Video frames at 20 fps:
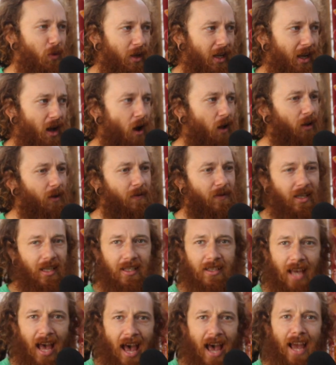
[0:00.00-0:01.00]
doing all of
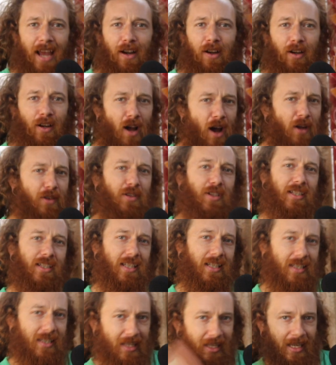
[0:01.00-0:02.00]
these higher
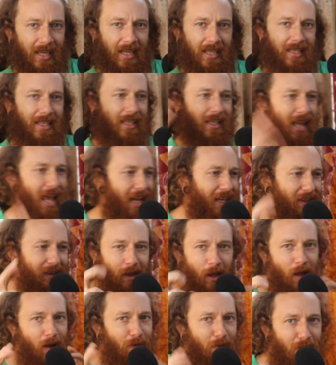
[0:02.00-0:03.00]
consciousness things and light
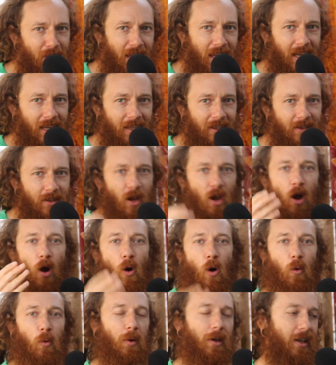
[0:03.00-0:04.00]
and love things?
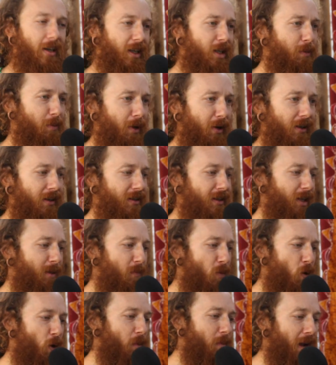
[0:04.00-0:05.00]
Or are we
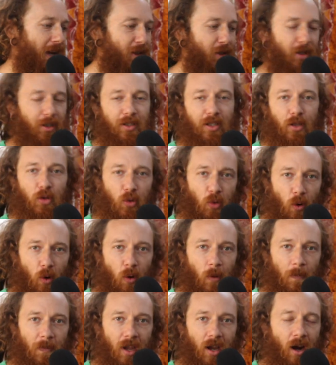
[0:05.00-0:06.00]
experiencing more matrix
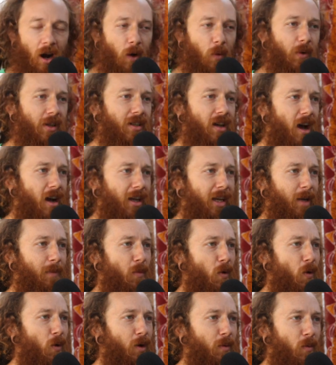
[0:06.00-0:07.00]
control? Are we
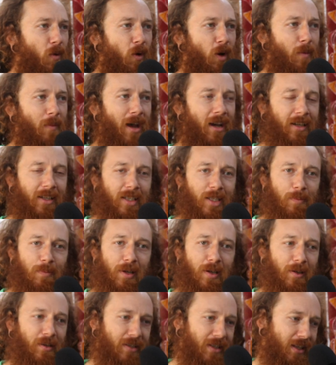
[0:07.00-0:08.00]
talking more and more about
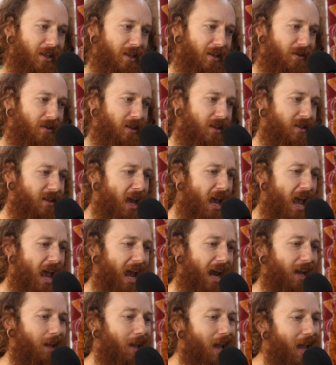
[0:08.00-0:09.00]
conspiracy theories
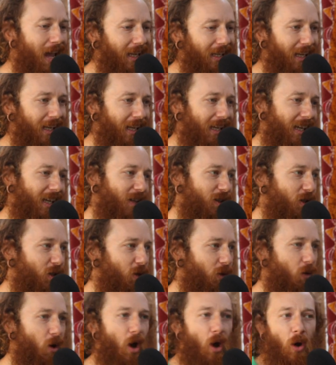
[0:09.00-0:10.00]
and getting
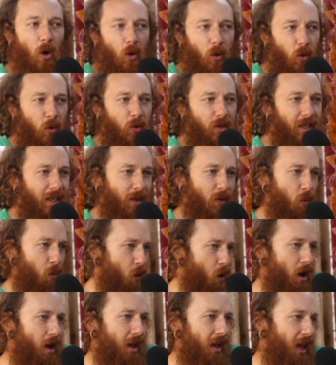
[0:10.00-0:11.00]
into who did
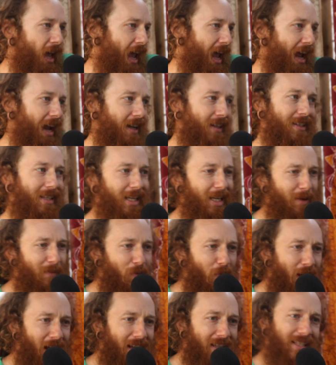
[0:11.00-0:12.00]
what and
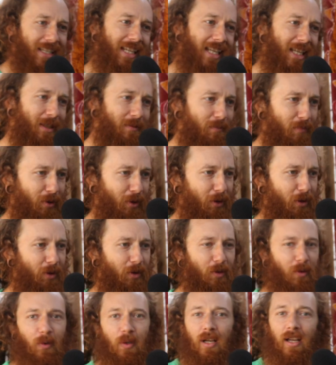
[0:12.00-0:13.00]
team red, team
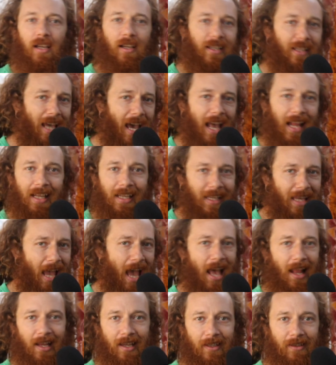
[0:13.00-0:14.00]
blue, yada,
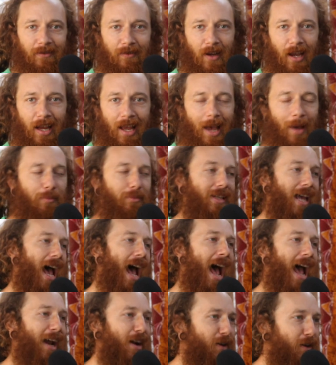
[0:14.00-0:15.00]
yada, right? I'm
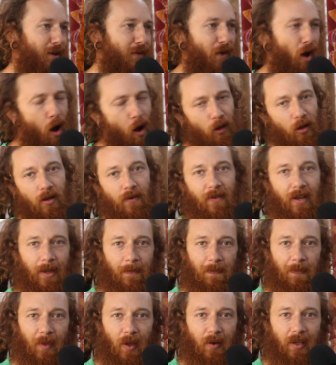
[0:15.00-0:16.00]
tired of all of
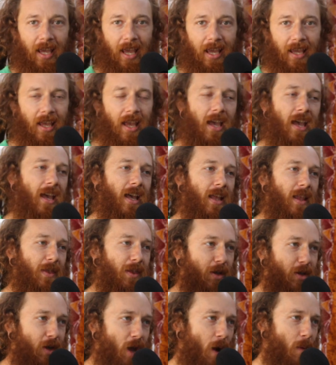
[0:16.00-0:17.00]
it, okay?
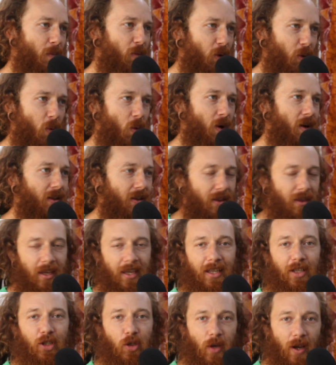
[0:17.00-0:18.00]
The number one
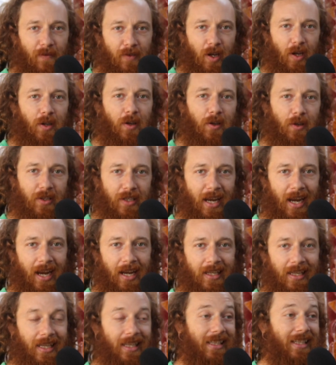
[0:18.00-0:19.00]
thing that you have to
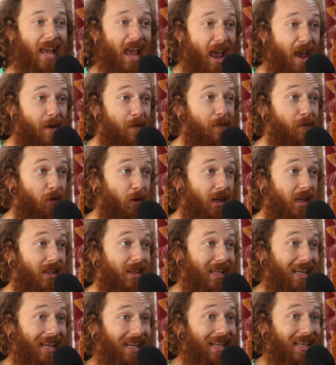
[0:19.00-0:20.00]
understand is
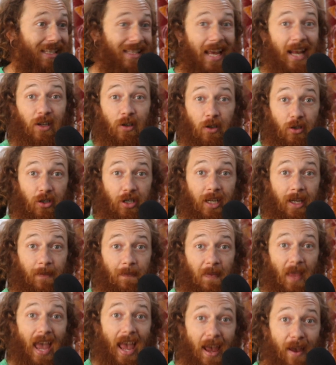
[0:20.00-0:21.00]
everything is
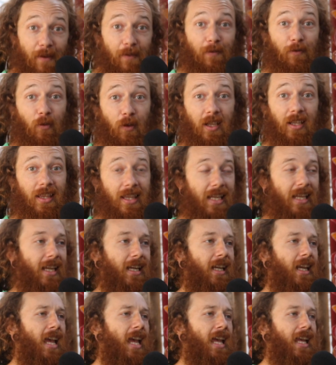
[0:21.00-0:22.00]
energy.
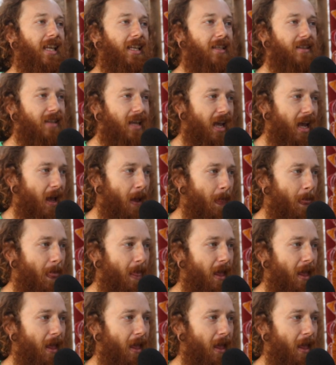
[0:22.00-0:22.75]
Everything is